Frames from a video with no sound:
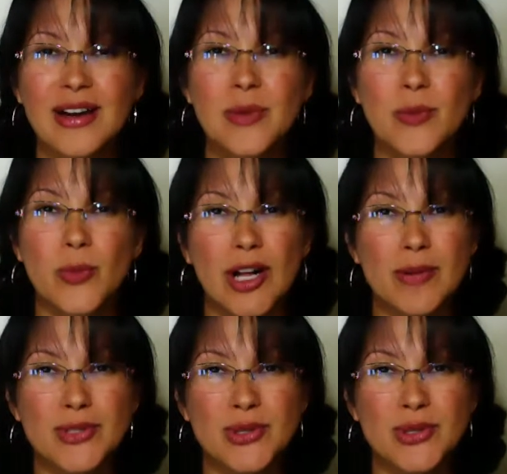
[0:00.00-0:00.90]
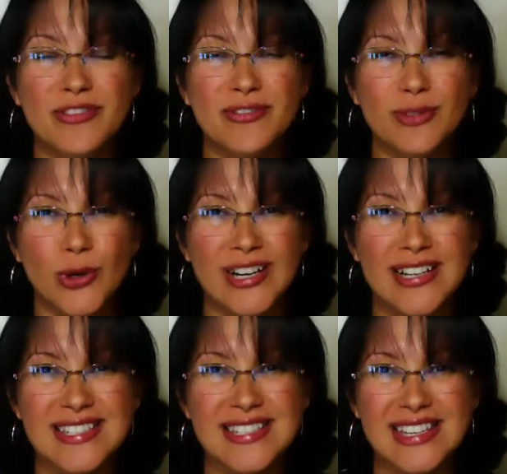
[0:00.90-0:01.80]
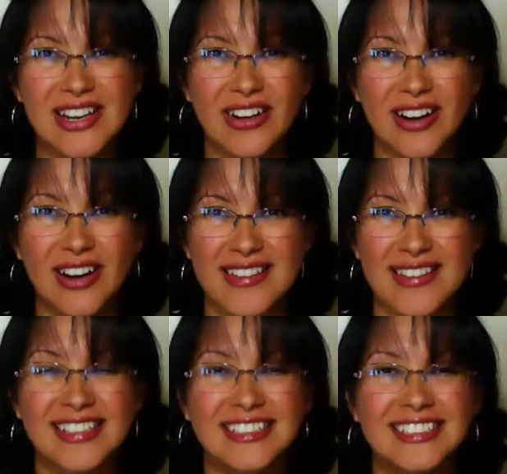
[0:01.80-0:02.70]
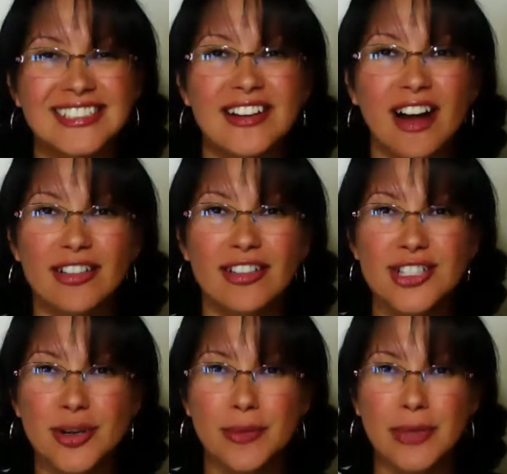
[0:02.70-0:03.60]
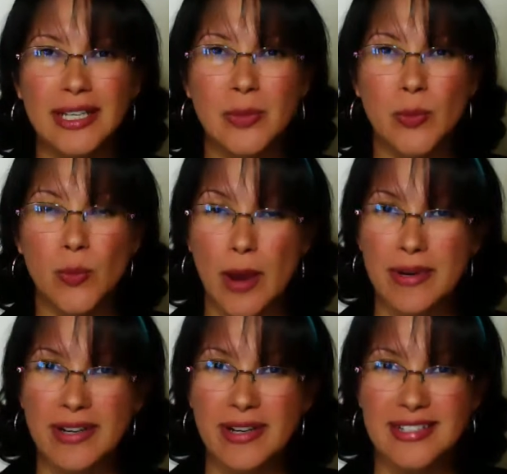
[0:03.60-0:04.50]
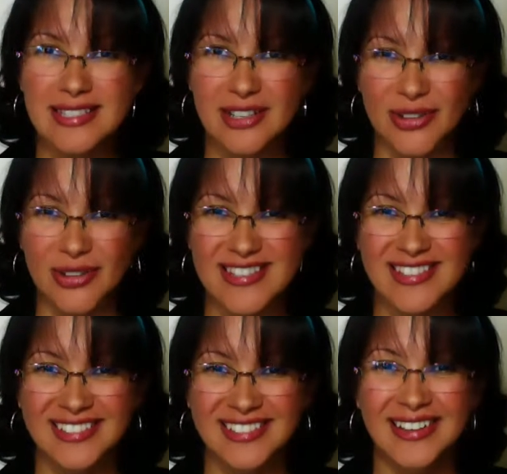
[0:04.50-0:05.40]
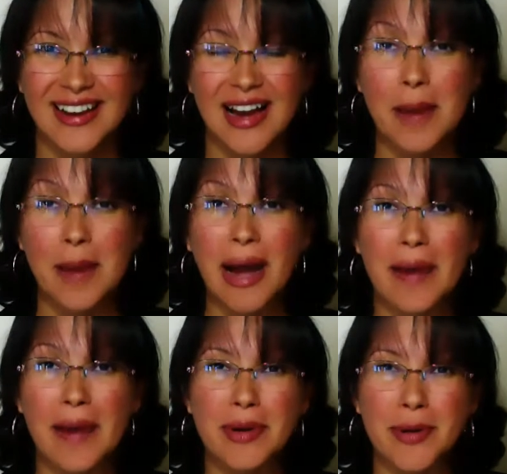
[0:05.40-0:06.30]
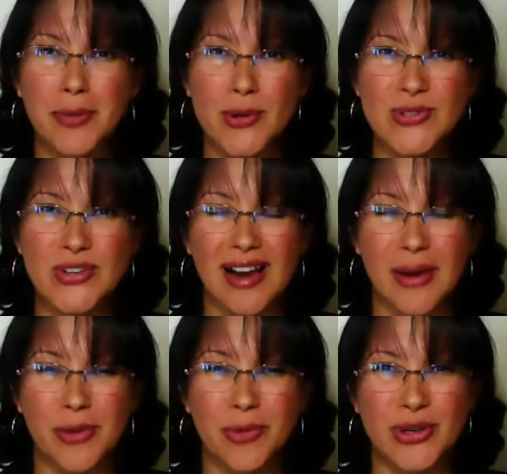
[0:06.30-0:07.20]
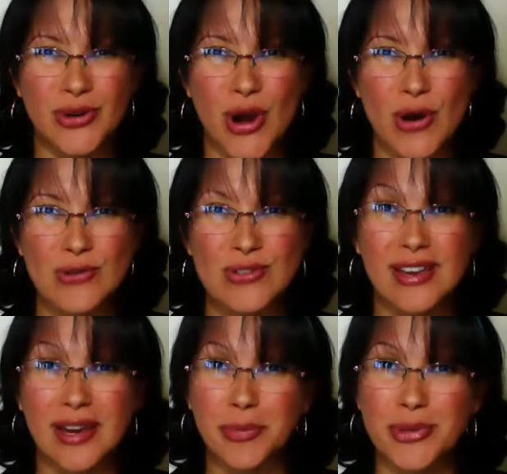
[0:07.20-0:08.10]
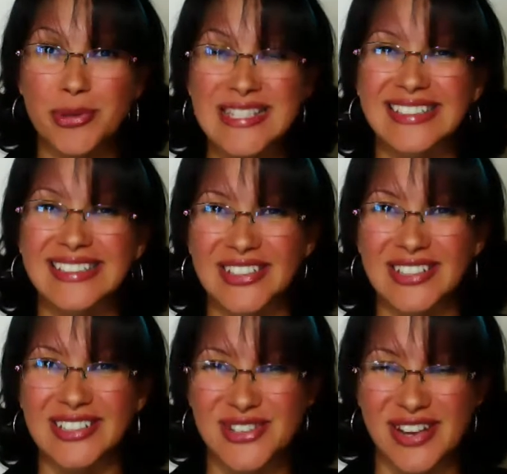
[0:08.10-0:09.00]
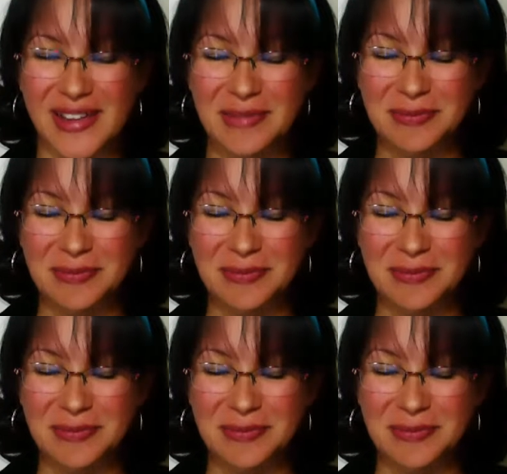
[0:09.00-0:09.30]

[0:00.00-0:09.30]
Welcome to the Florida CRS Technology Committee webinar series. I'm Abby Barbosa. I will be your host and presenter today.